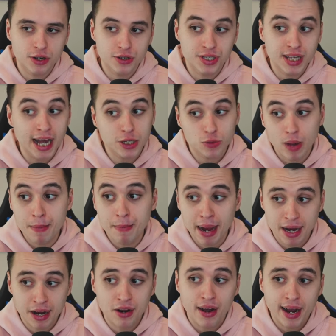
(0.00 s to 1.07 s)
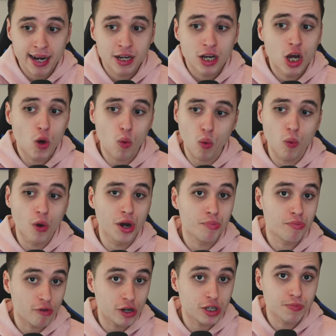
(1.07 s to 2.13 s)
because that's where Man United will want to
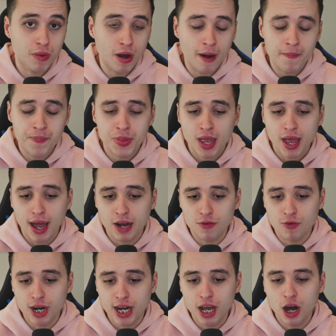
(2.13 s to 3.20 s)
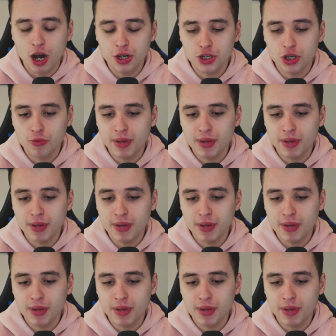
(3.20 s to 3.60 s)
prosper and really hurt you.